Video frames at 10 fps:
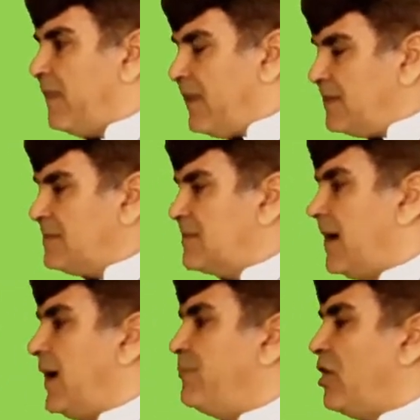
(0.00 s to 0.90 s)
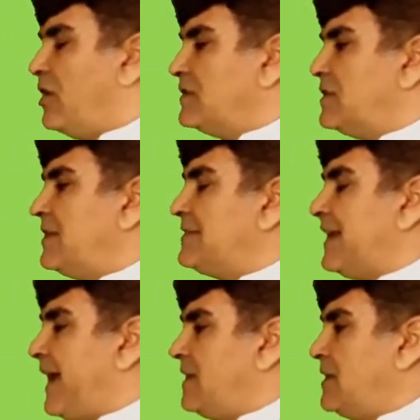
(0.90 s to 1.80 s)
this time the answer is
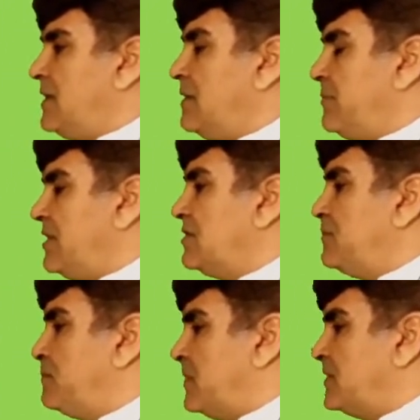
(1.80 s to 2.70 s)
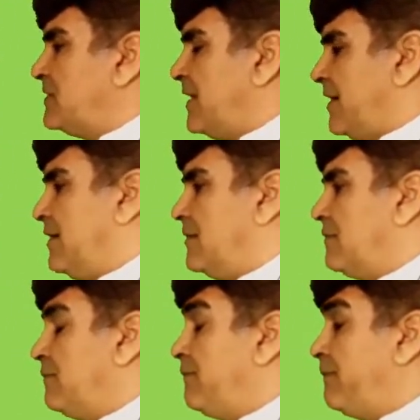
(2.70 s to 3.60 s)
18 meters per
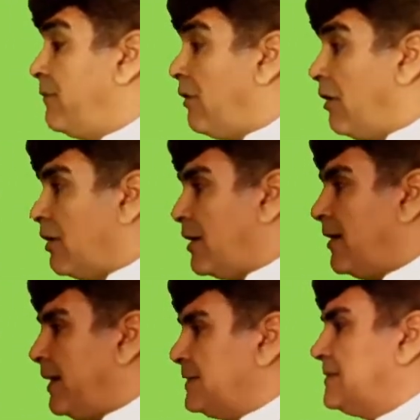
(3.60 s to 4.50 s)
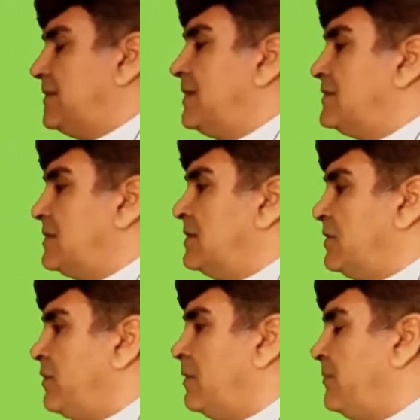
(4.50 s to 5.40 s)
second, far less than
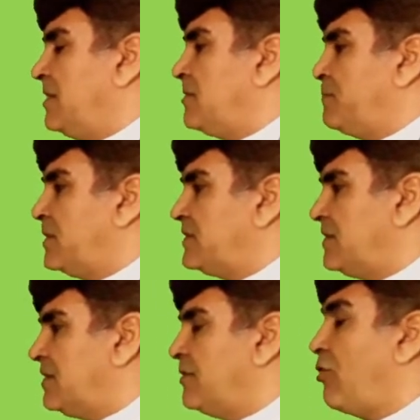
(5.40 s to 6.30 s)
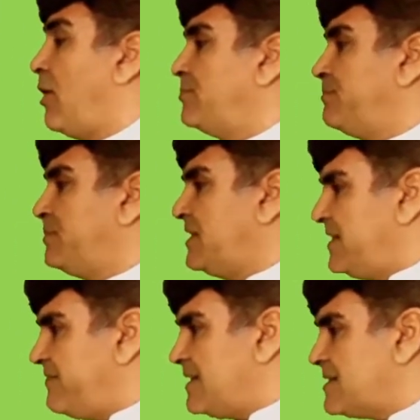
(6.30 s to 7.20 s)
31 meters per second of the
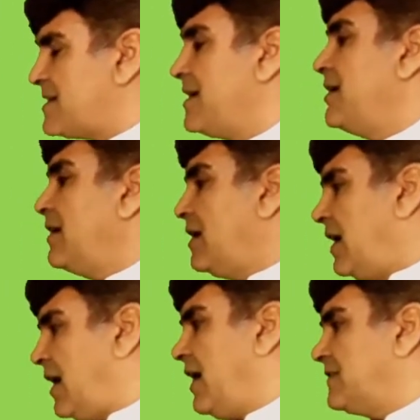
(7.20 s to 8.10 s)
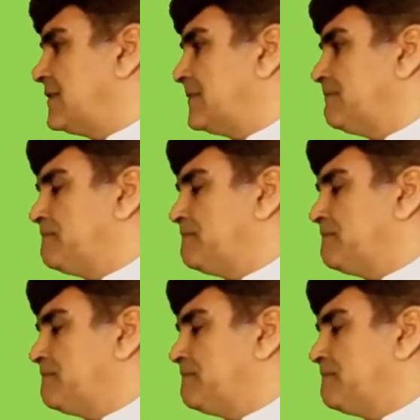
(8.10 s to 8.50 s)
previous case.